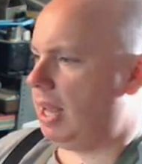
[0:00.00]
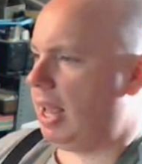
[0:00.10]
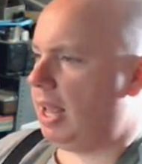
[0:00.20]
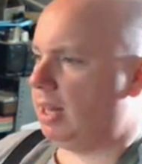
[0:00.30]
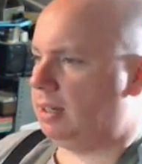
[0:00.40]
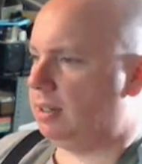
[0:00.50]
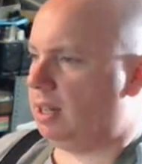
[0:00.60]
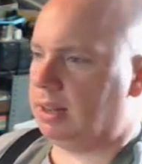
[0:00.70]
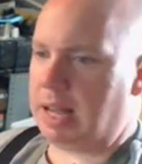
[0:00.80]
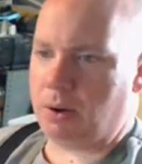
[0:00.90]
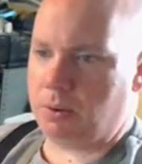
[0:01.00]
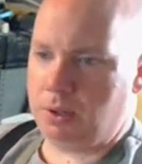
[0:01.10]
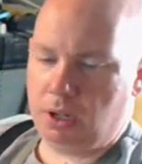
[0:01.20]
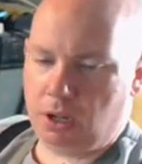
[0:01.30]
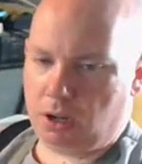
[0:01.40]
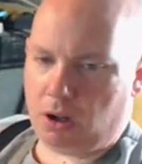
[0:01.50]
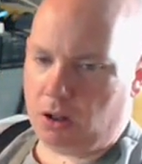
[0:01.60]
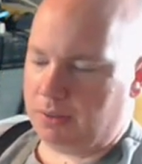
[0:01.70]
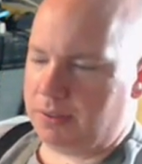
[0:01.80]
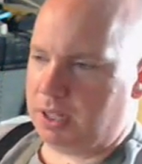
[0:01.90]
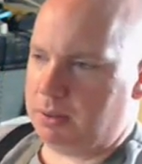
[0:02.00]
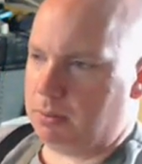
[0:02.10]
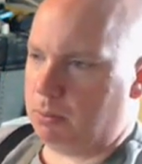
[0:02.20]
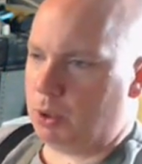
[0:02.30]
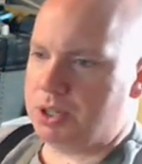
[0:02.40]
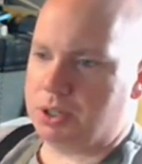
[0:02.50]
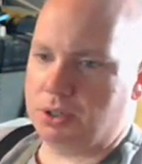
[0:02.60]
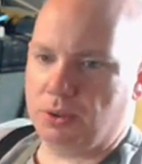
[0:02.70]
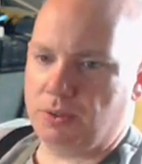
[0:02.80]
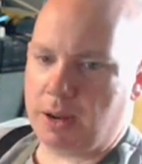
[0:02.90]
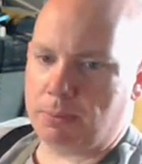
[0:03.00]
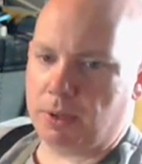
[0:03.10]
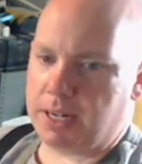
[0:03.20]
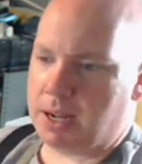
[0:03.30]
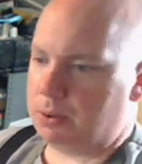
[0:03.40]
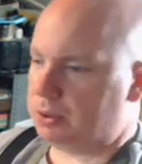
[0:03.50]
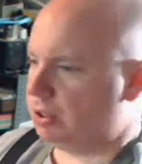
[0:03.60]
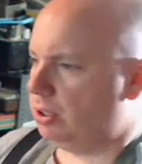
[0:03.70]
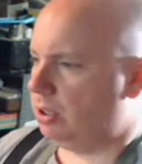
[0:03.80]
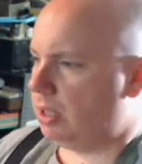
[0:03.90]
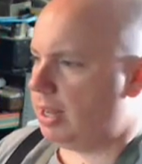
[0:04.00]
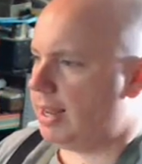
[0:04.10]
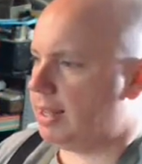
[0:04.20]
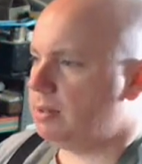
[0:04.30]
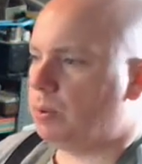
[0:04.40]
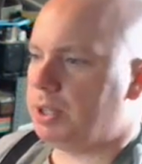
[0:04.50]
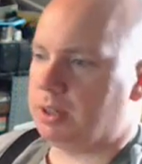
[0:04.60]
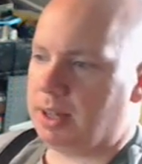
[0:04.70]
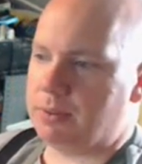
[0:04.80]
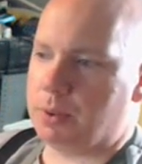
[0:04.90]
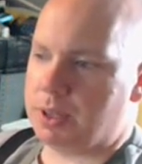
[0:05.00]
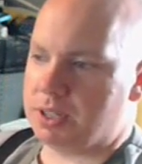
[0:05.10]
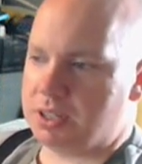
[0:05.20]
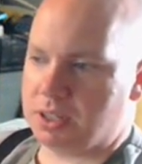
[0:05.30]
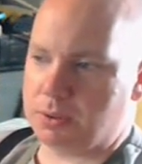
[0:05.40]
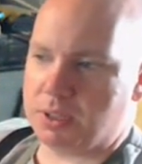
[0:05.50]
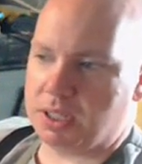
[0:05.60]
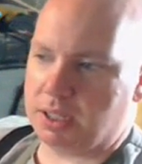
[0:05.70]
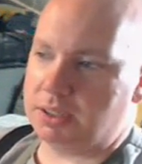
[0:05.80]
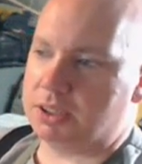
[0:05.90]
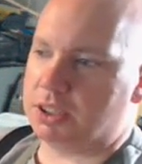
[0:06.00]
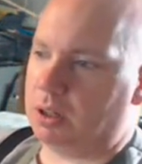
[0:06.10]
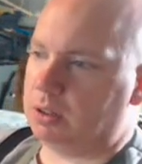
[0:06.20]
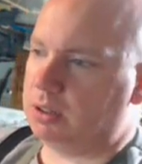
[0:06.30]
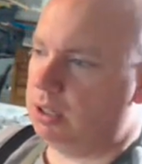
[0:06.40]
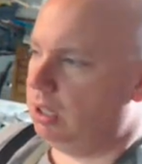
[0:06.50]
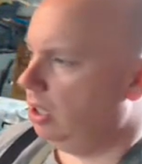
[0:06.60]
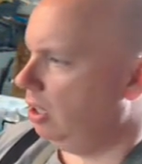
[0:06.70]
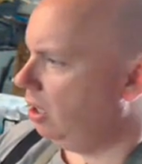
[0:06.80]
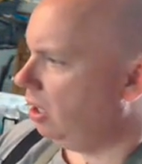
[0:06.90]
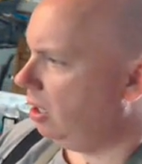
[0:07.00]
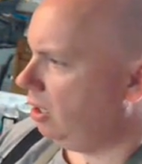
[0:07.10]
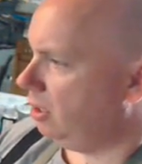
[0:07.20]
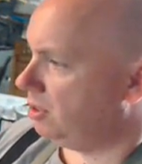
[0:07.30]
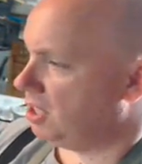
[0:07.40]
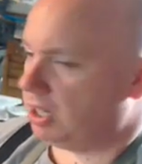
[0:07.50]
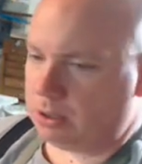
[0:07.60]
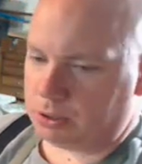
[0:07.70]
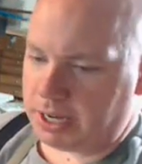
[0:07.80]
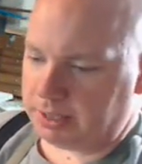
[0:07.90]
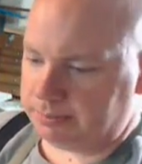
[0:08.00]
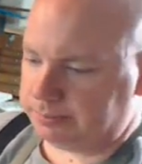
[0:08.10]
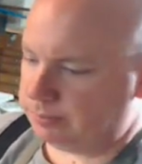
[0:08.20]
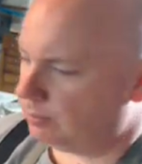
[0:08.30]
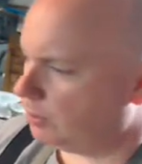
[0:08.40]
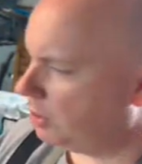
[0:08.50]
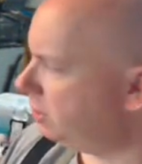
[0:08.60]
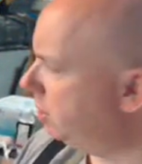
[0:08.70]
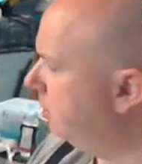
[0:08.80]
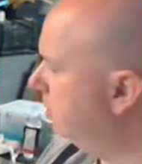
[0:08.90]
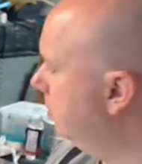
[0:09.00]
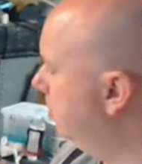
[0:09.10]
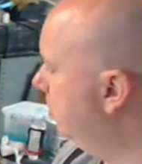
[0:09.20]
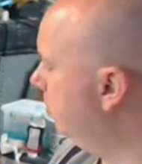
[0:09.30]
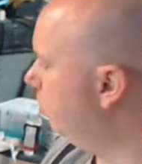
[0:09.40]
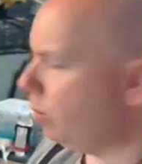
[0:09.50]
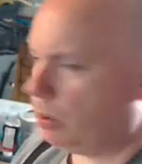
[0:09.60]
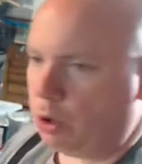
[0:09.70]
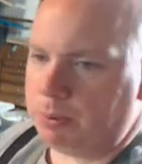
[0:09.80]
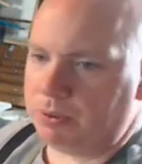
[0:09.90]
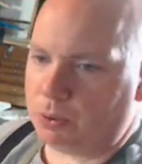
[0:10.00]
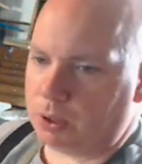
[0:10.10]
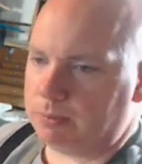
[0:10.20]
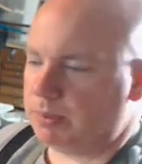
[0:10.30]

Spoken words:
and allow all of the moisture to evaporate out, and what you're left with is the crystalline salt, zinc chloride, which is what we're hoping for.